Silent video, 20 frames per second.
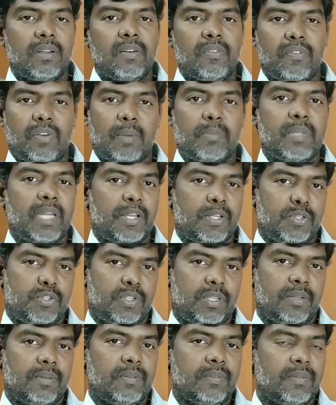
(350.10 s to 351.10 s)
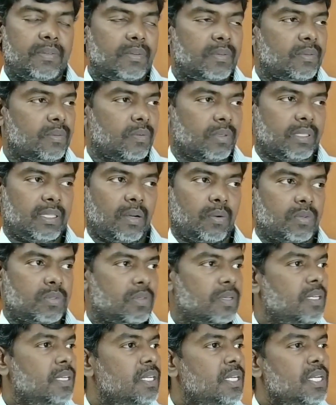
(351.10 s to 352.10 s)
from the engine. Now,
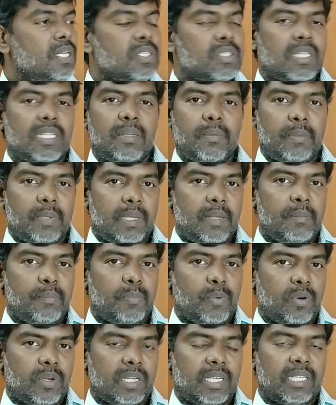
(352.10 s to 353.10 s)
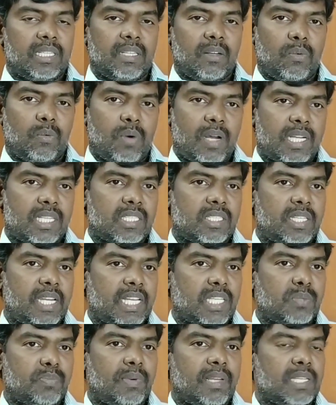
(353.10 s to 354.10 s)
so the works
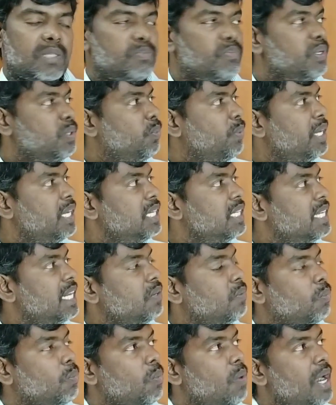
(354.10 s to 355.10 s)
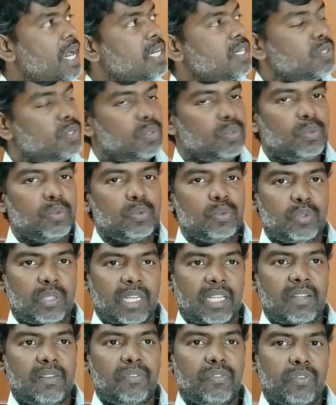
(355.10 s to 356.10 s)
takes place between that 1, 2,
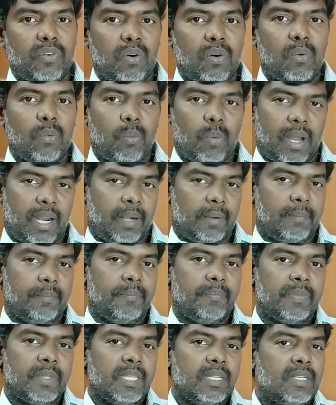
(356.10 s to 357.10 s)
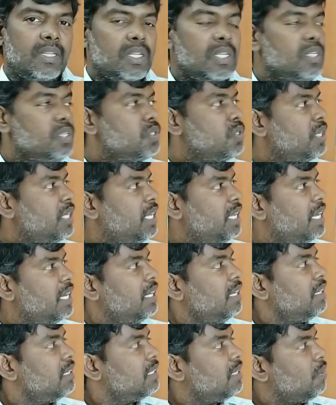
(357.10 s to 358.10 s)
3, 4, 1. So
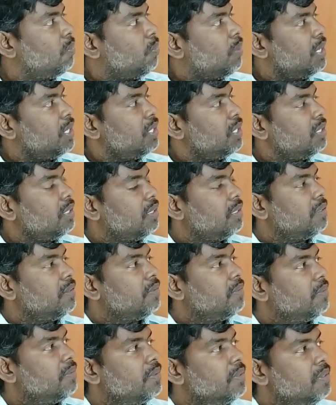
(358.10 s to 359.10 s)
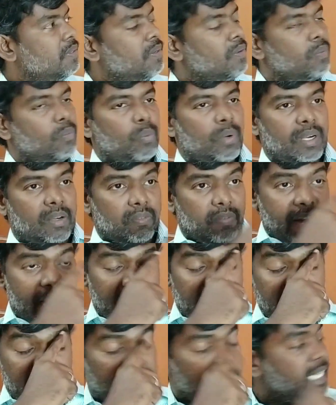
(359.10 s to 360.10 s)
here the 1 where
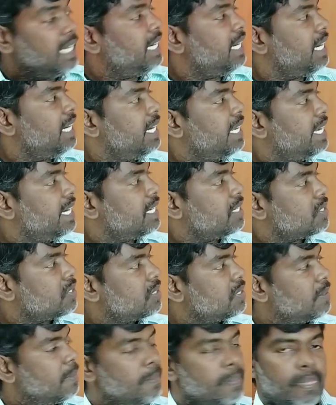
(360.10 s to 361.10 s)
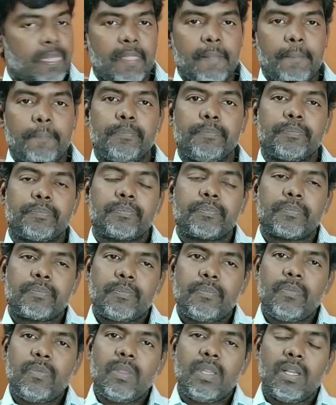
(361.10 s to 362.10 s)
it indicates.
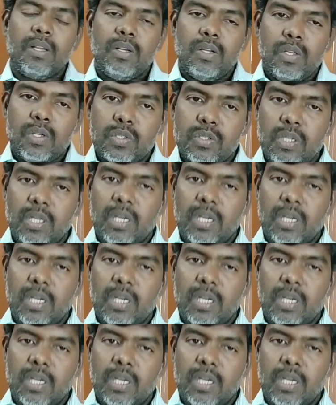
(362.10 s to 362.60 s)
So